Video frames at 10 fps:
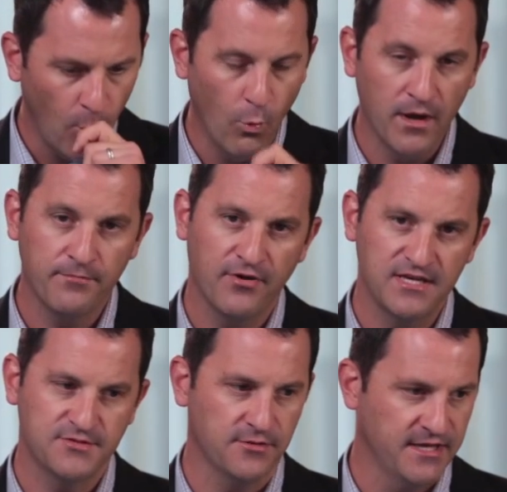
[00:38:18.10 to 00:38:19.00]
one
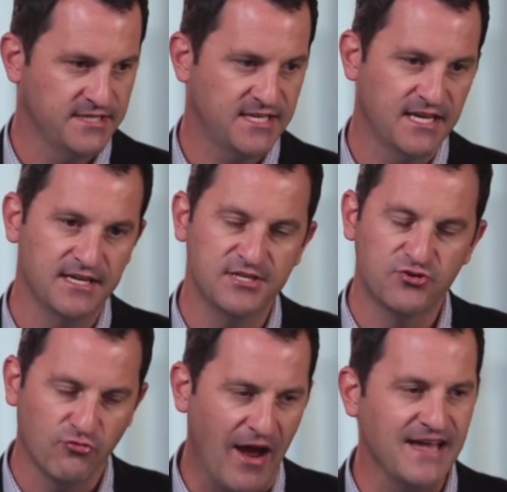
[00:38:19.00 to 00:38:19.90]
press release can
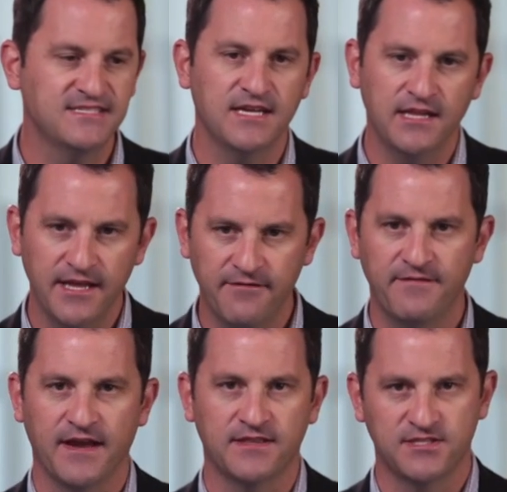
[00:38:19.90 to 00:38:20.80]
drastically
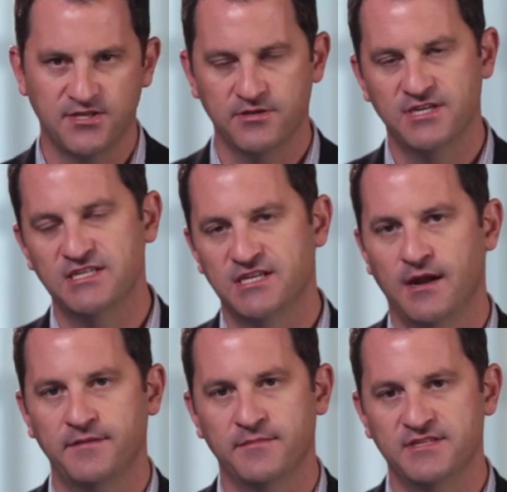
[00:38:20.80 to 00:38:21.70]
affect the search engine
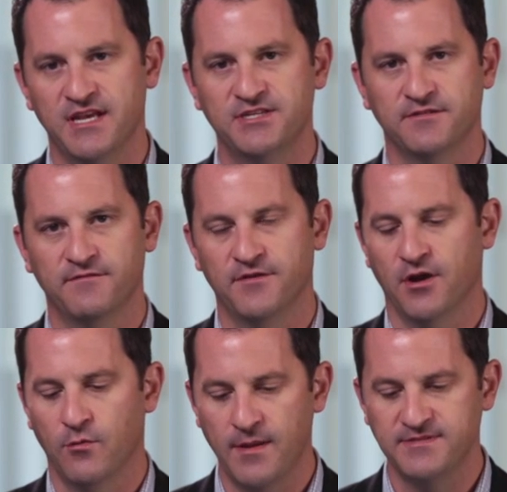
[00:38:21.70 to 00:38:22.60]
optimization for
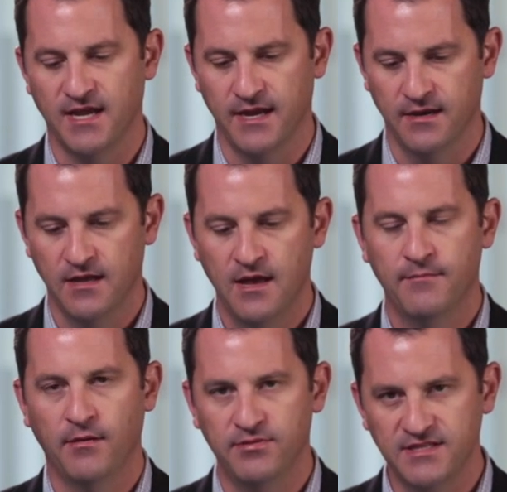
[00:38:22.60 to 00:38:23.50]
your website.
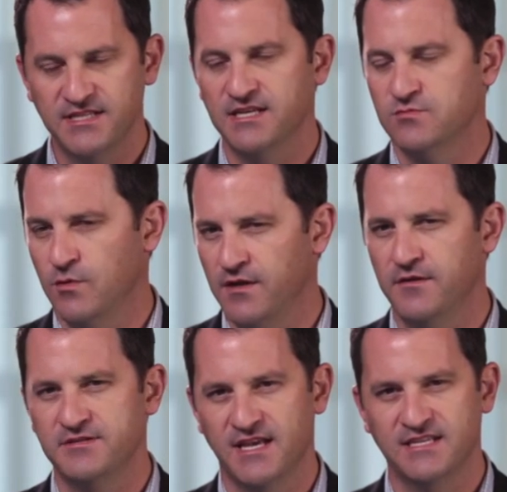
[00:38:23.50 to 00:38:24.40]
Publicity is one of
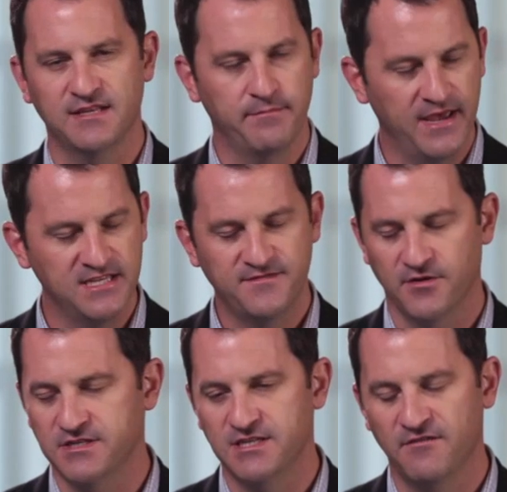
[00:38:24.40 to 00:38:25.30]
those things that pays
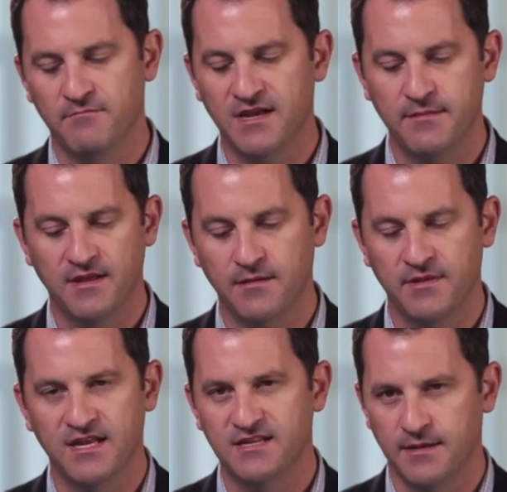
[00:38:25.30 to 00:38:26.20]
for itself many, many,
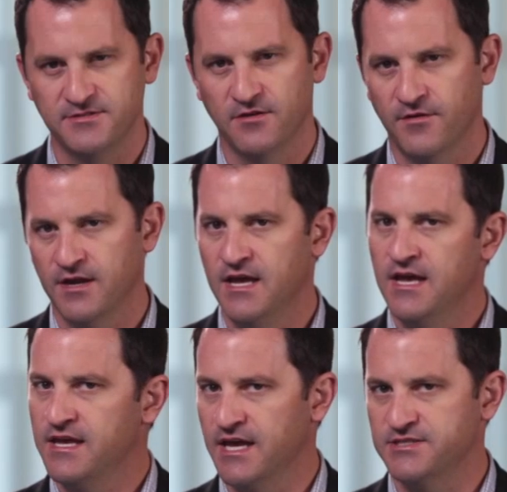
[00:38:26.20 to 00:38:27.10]
many times over,
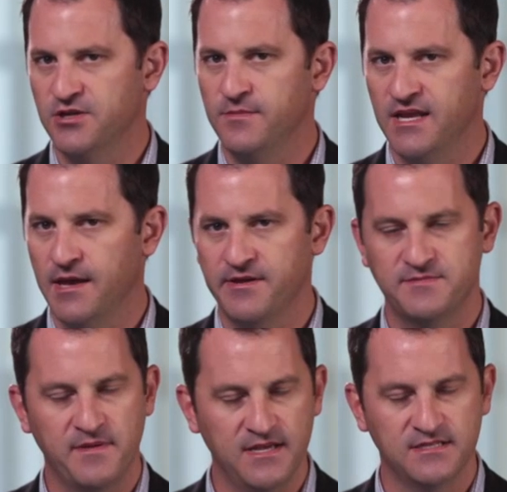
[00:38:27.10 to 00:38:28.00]
yet too many
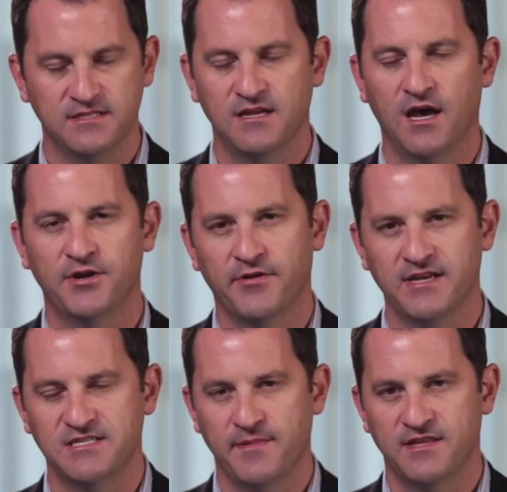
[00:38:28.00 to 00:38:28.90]
MSPs
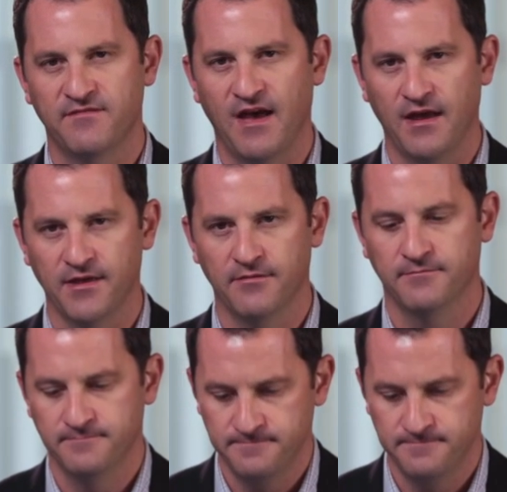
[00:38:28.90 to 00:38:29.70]
underestimate the value.